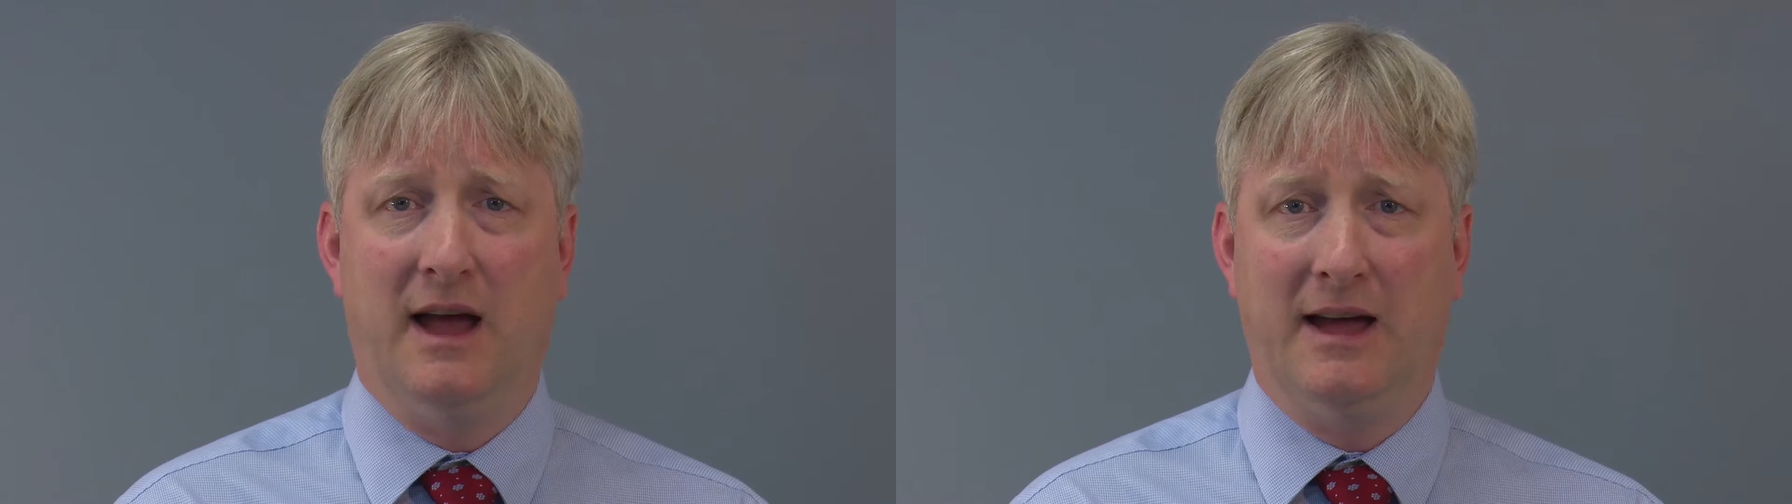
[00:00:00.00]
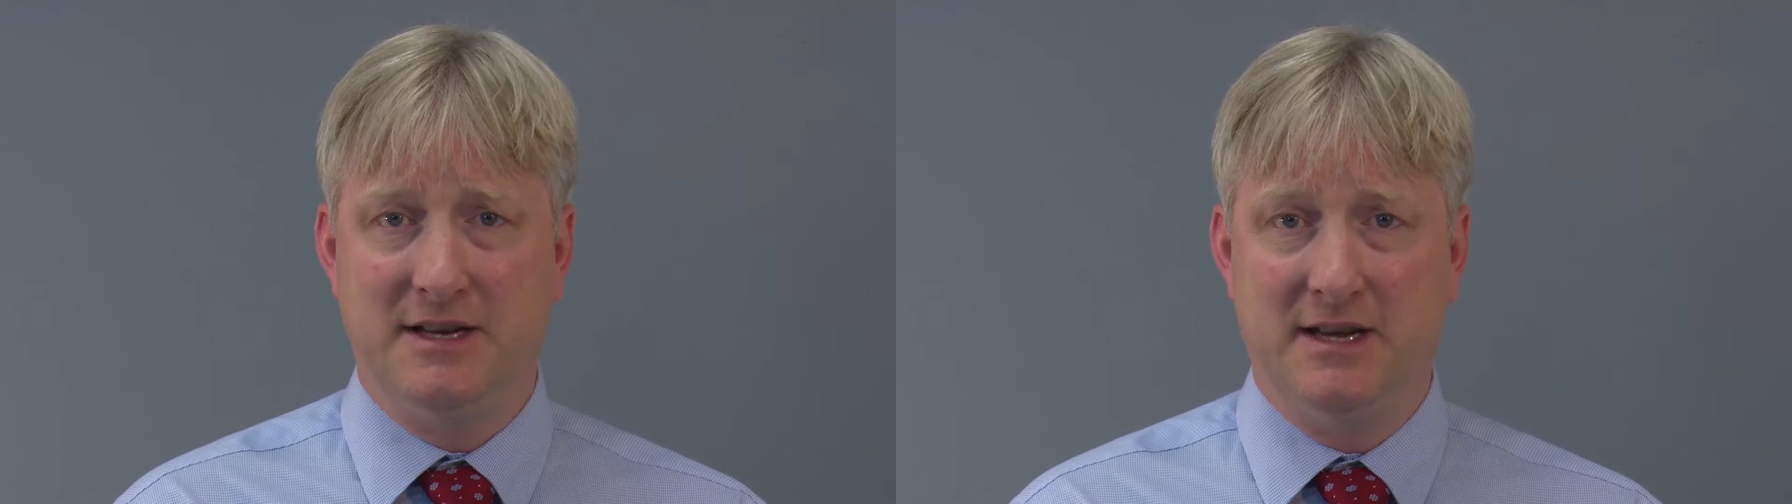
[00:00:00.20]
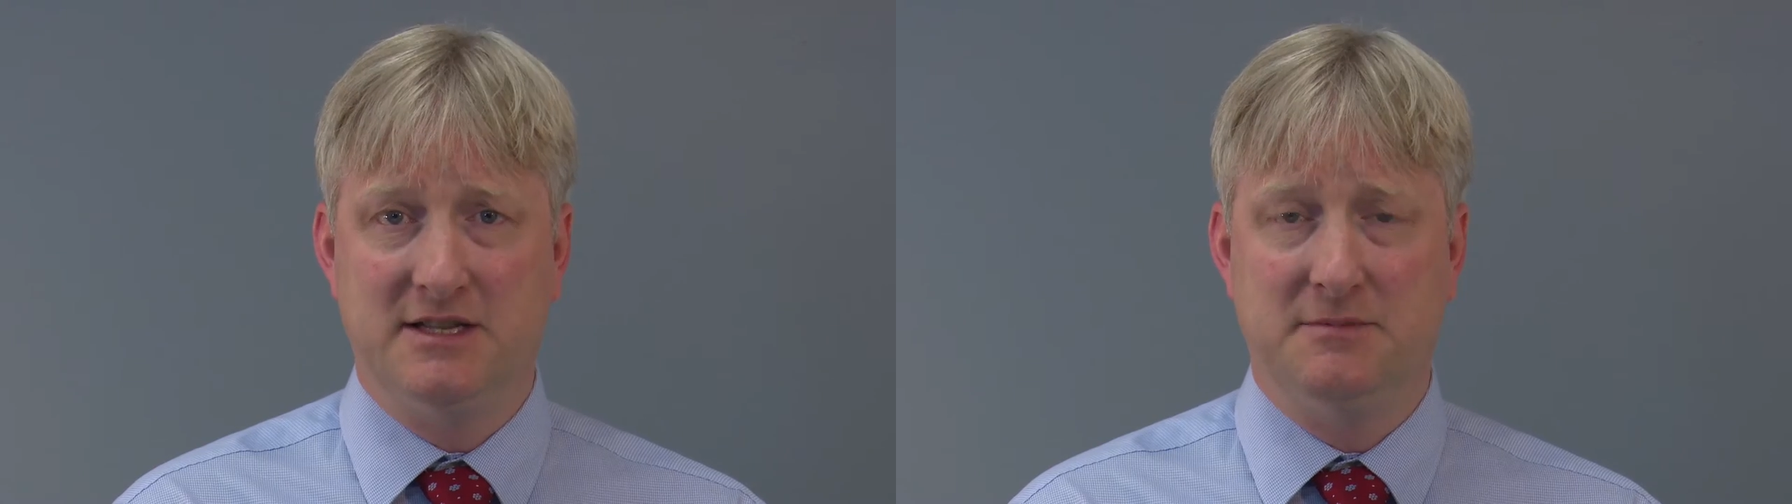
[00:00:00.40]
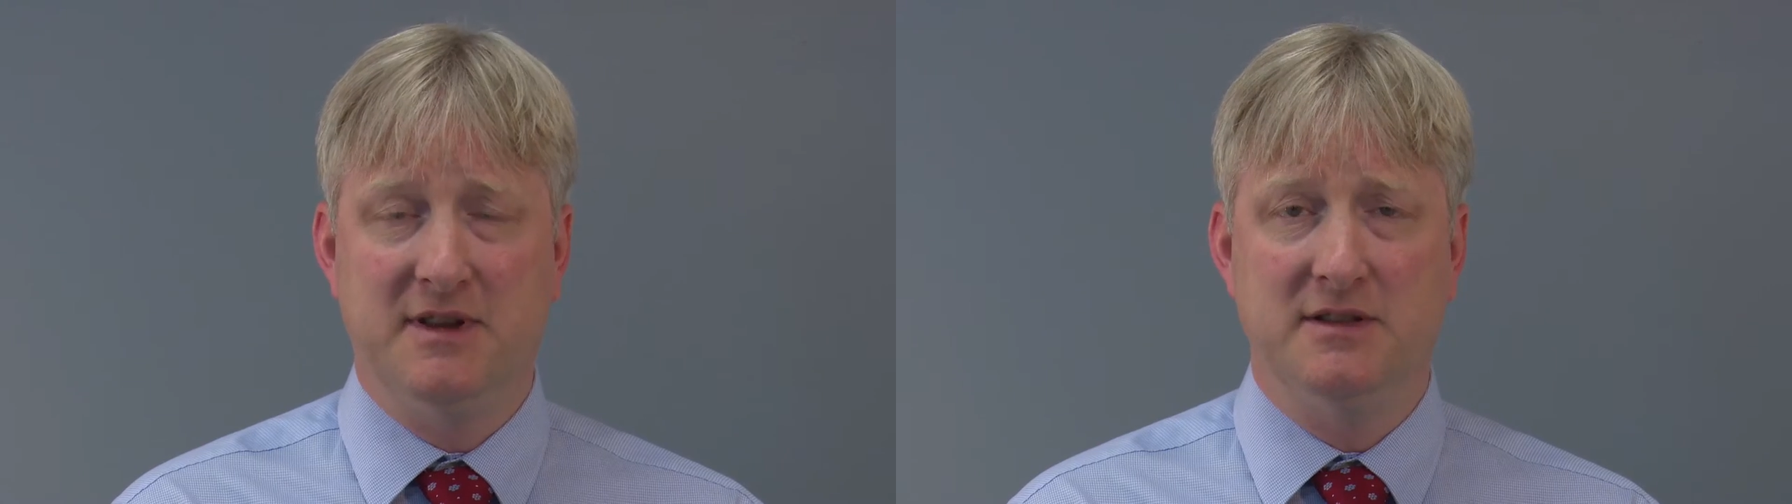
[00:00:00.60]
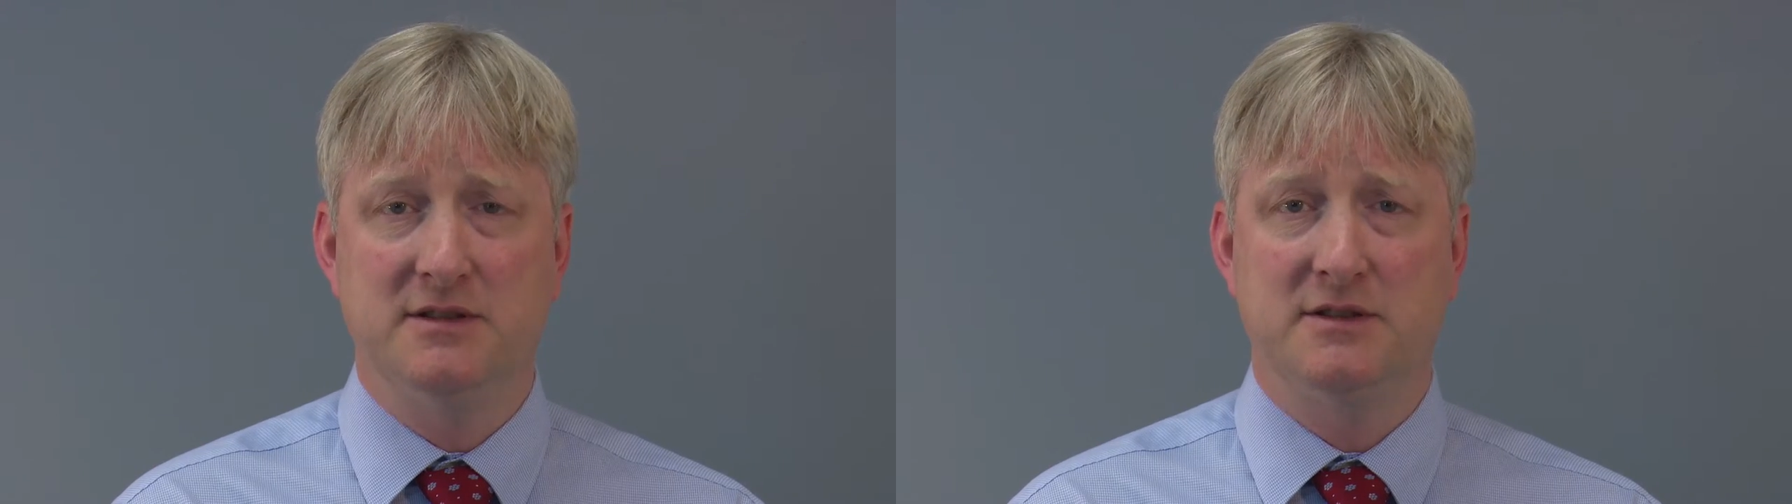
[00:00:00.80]

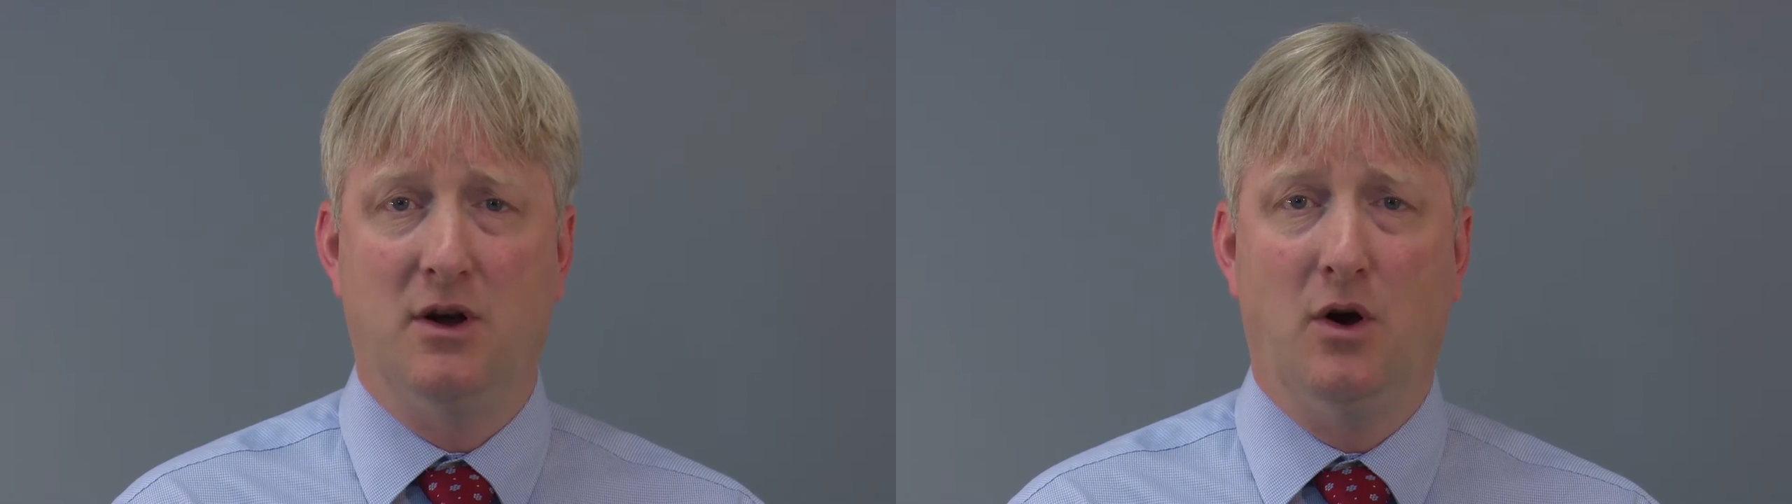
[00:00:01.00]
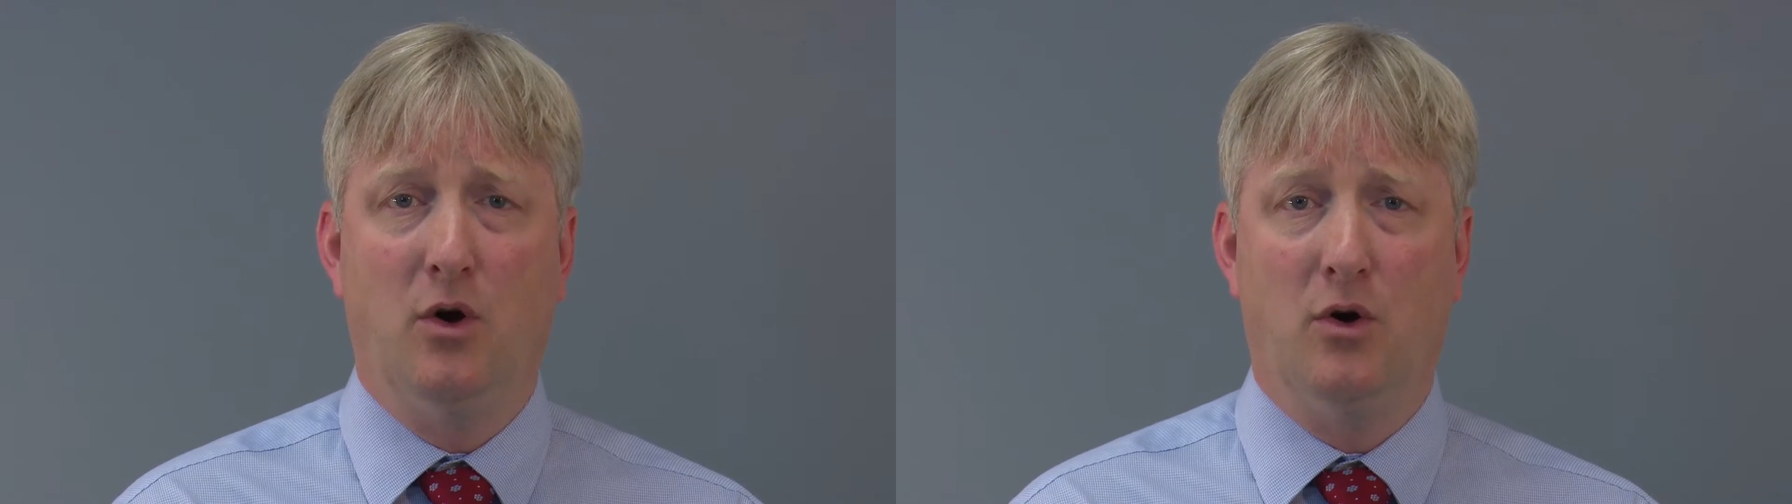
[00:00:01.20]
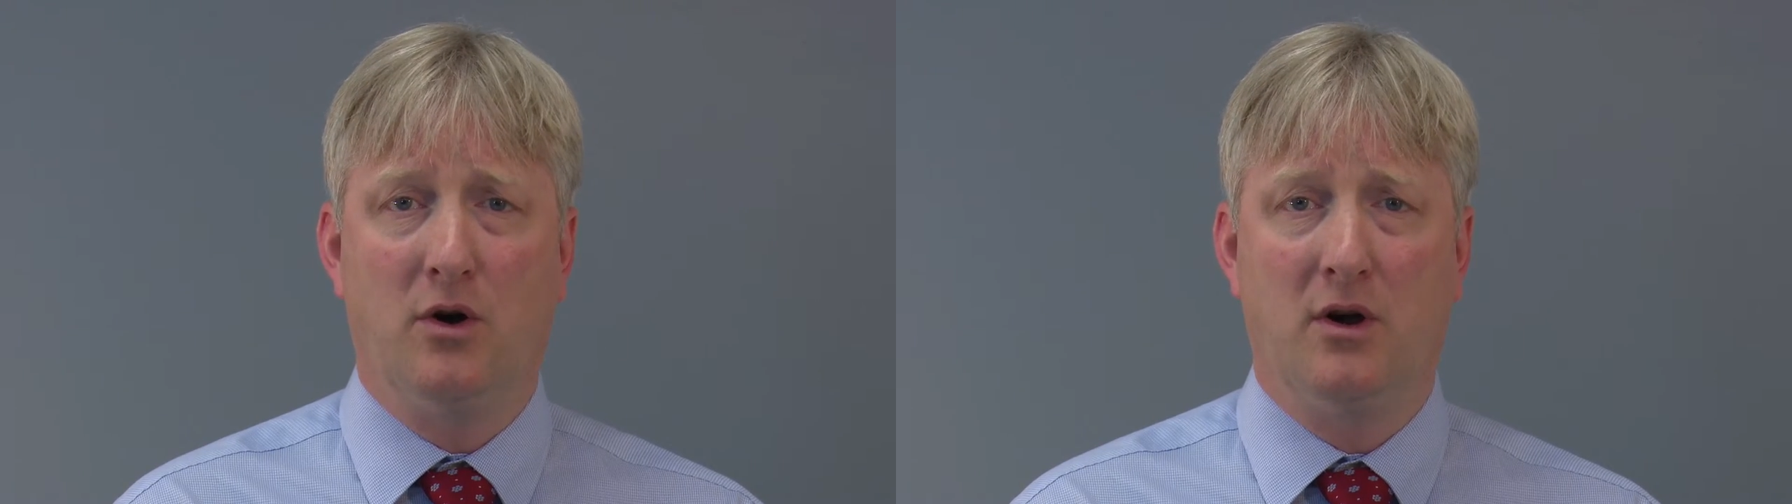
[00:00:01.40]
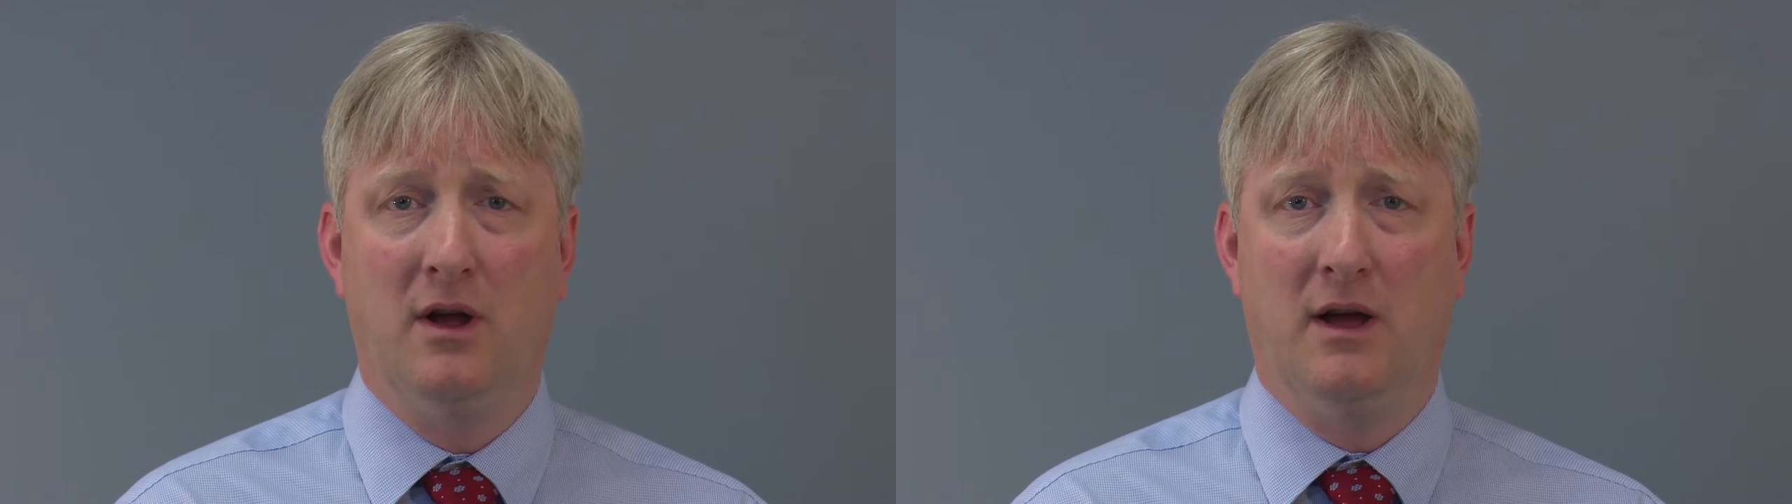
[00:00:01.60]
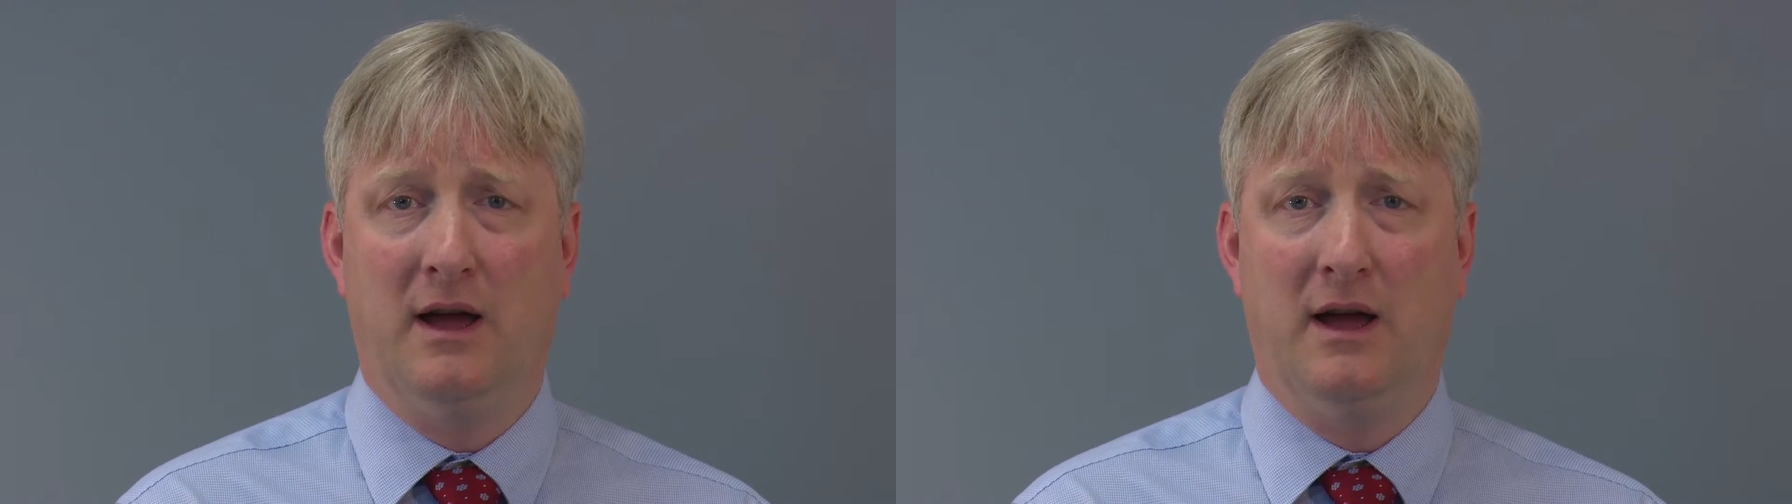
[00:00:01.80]
antihistamines or